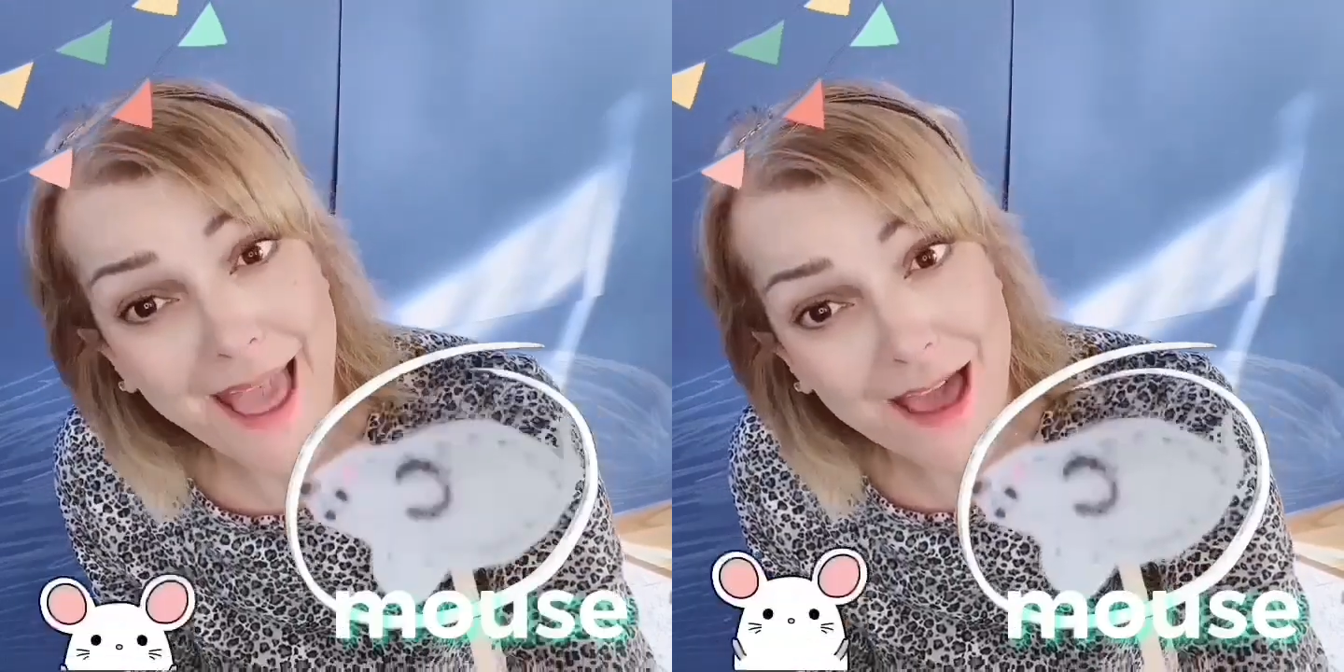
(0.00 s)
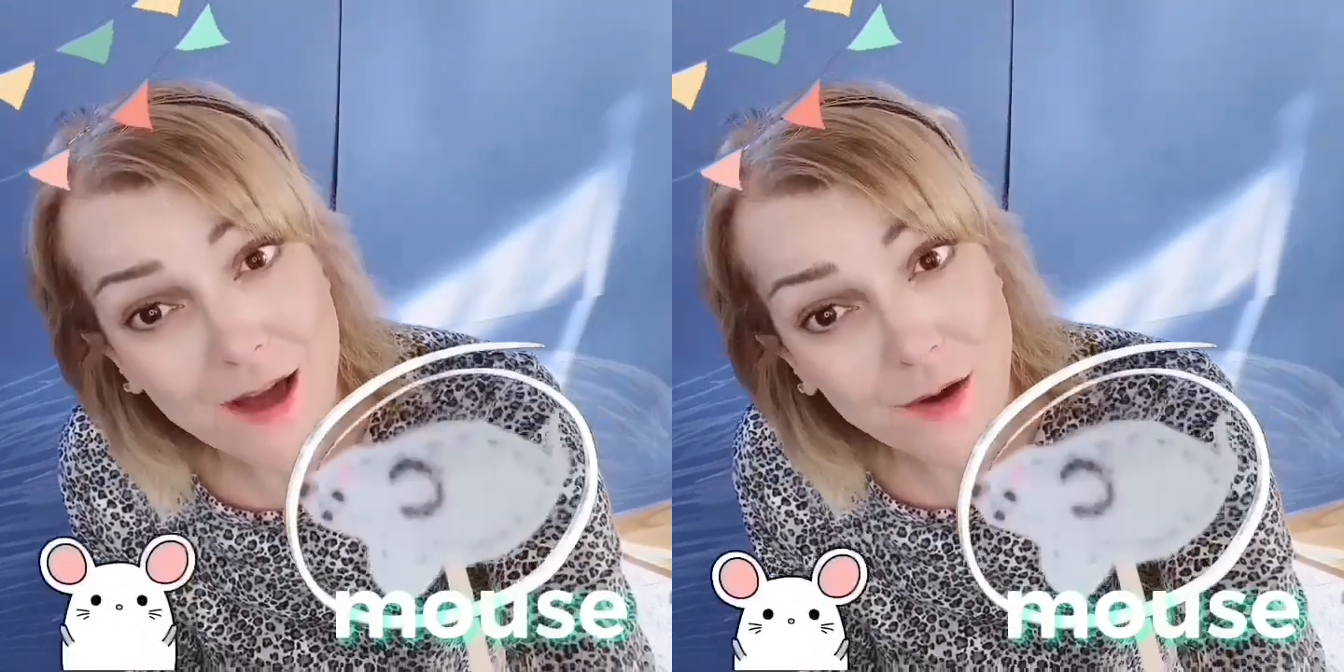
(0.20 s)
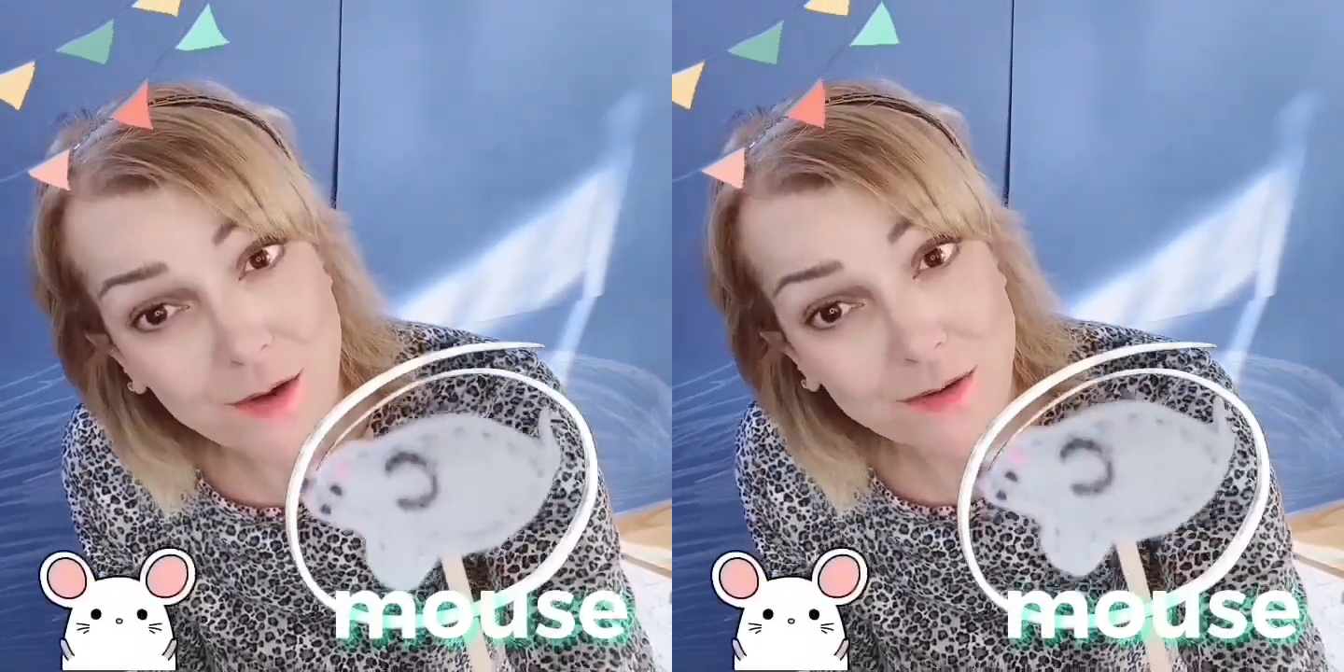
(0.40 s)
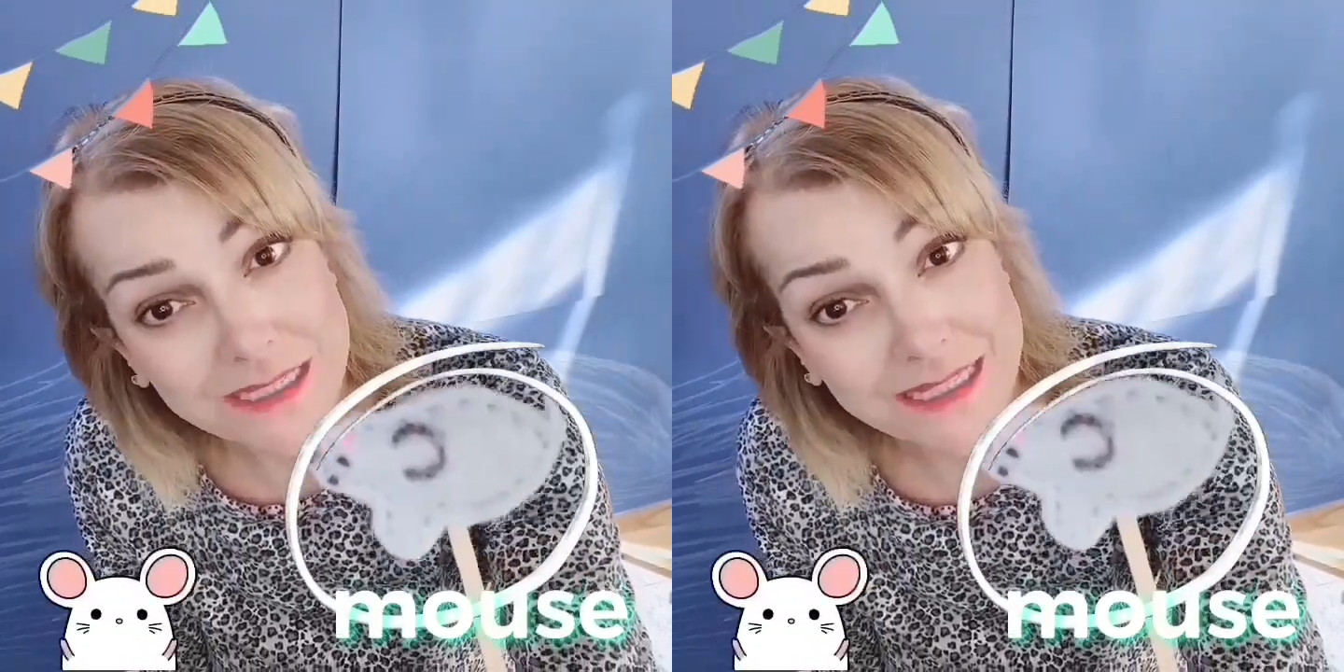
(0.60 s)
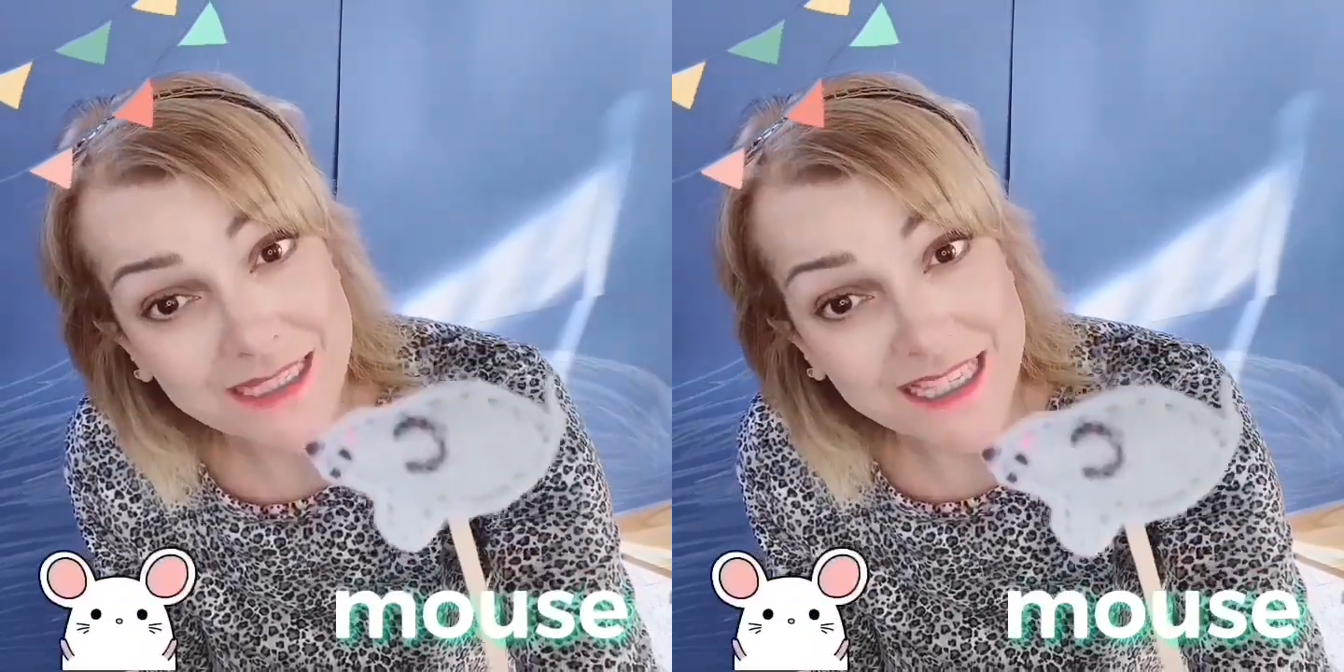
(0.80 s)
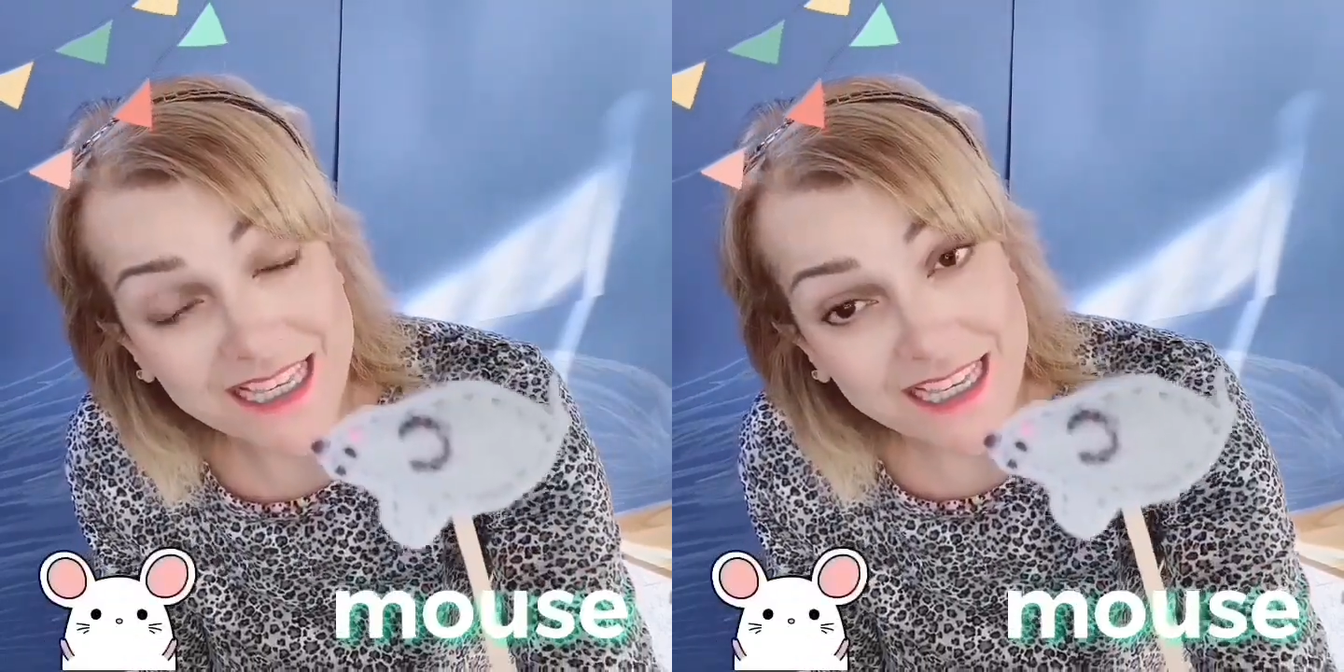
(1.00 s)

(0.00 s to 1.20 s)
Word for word: mouse.